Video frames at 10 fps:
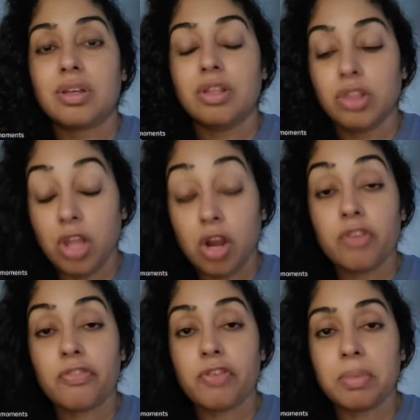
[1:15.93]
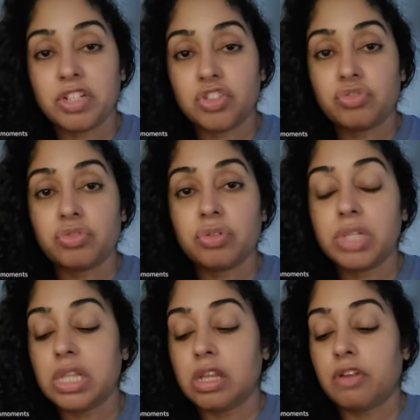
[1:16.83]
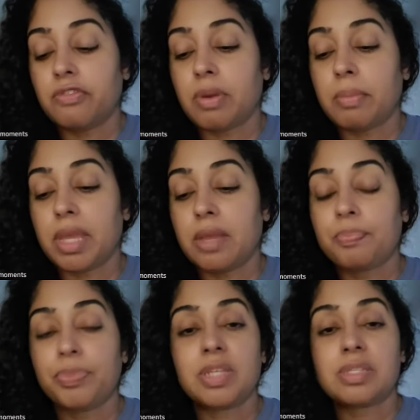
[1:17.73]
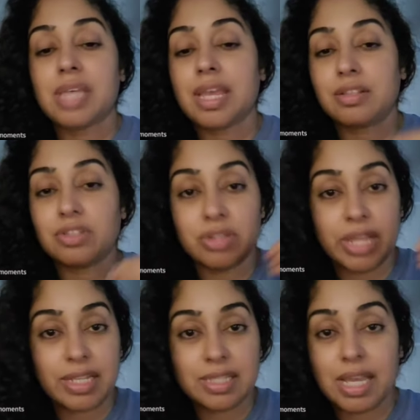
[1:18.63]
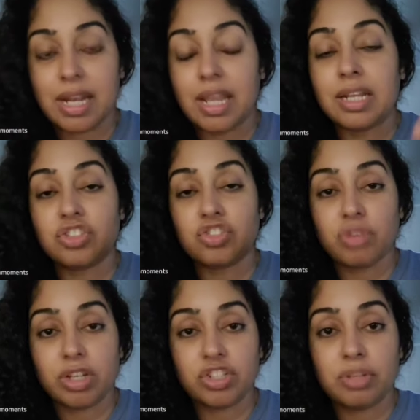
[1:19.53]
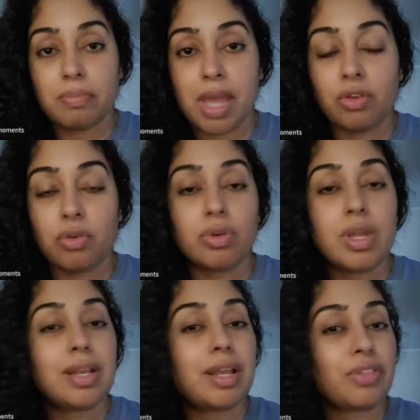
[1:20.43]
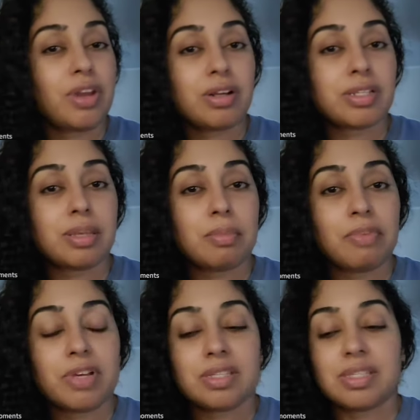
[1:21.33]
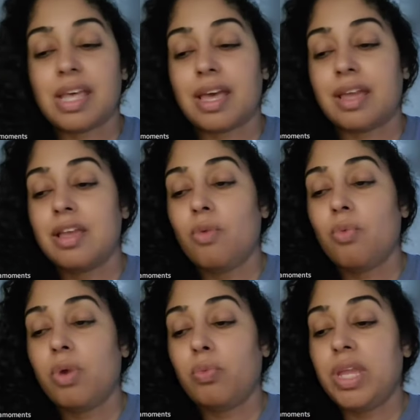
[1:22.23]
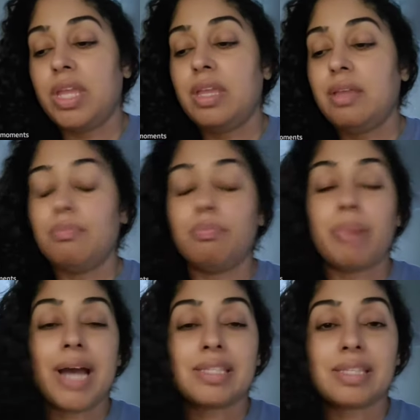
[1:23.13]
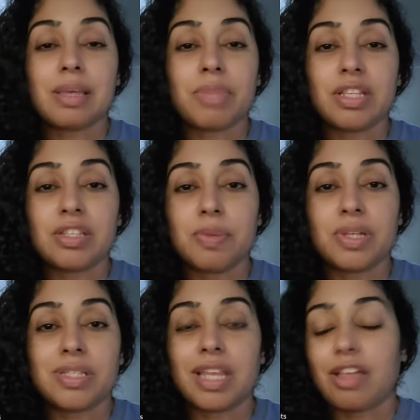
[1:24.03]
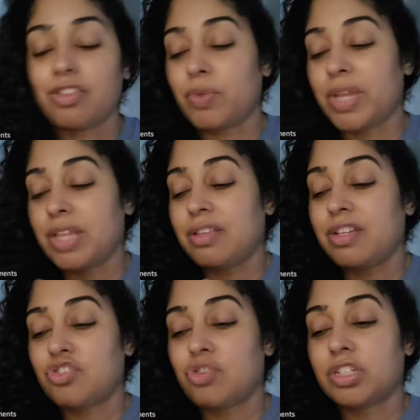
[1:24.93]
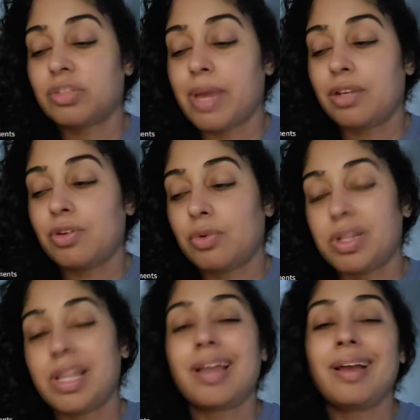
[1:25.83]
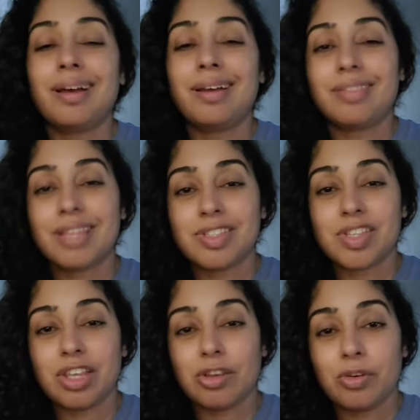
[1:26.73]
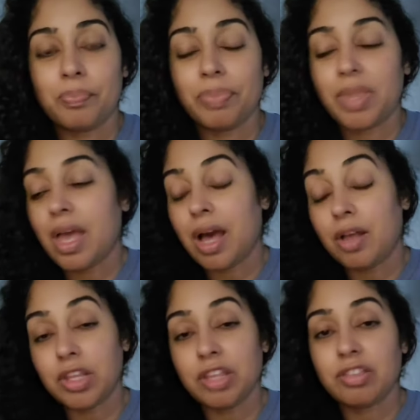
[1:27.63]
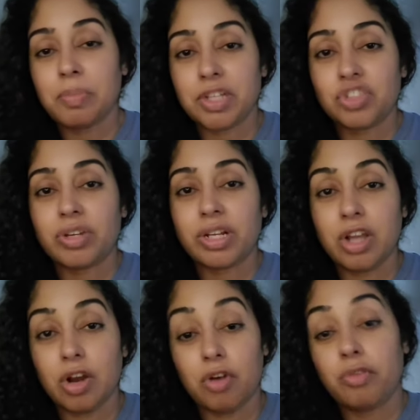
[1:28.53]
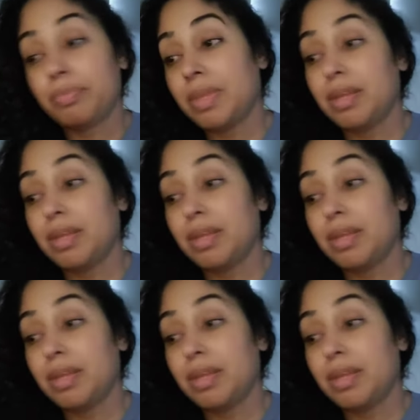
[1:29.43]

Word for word: learn from it, truly learn from it. It's like, like I said, an instruction manual. Now, there are some of us that when we buy something to put together, we get the instruction manual, we're like, huh, that's cute. I'll look at the picture and go